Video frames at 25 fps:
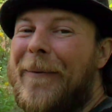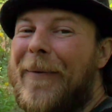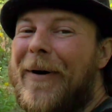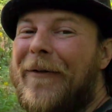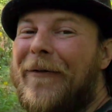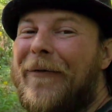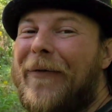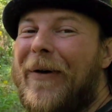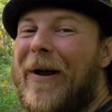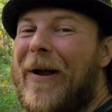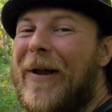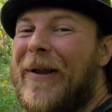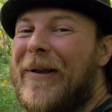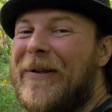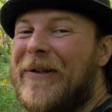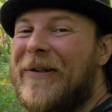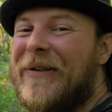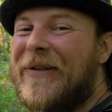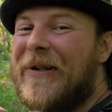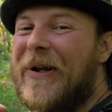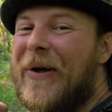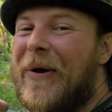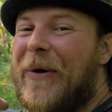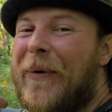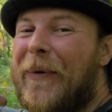my friends,
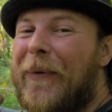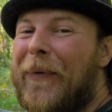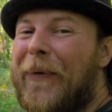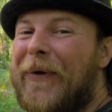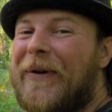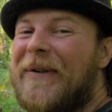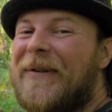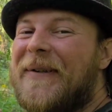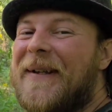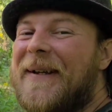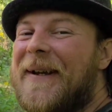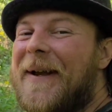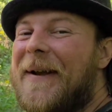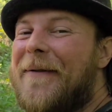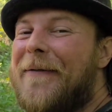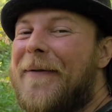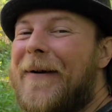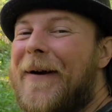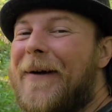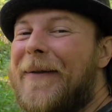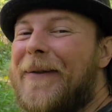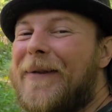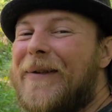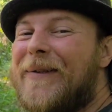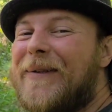so looks like I
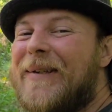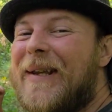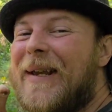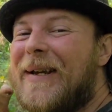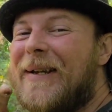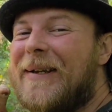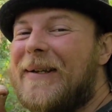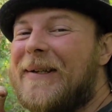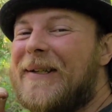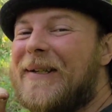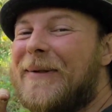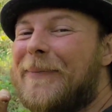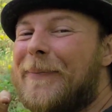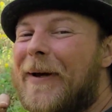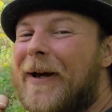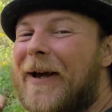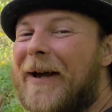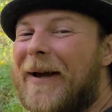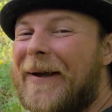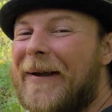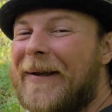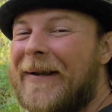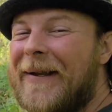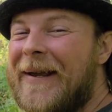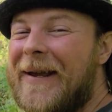found the second
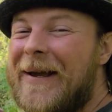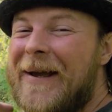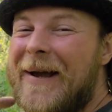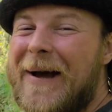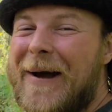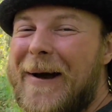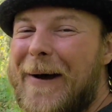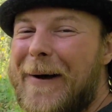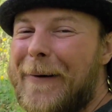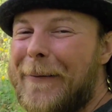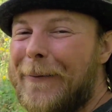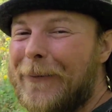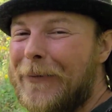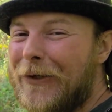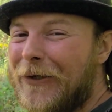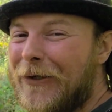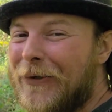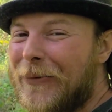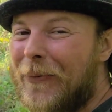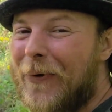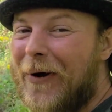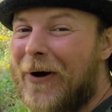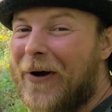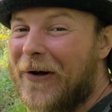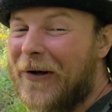spot. Just
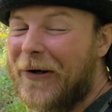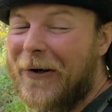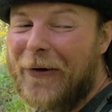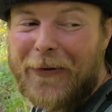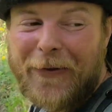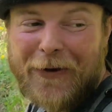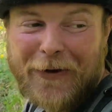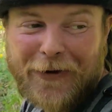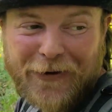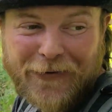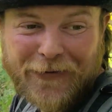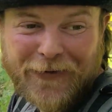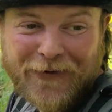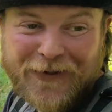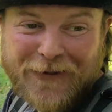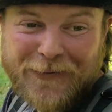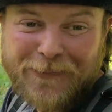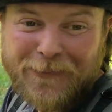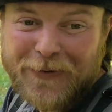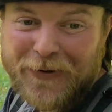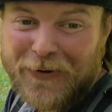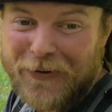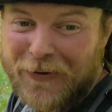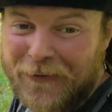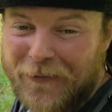walking along this
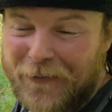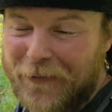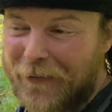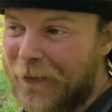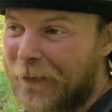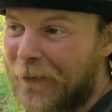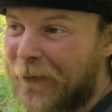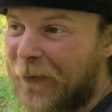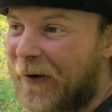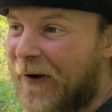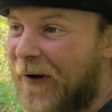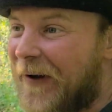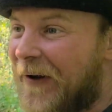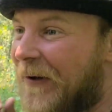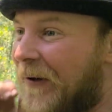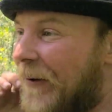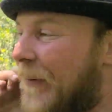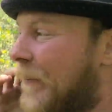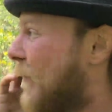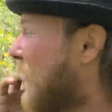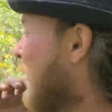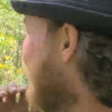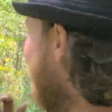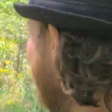beautiful random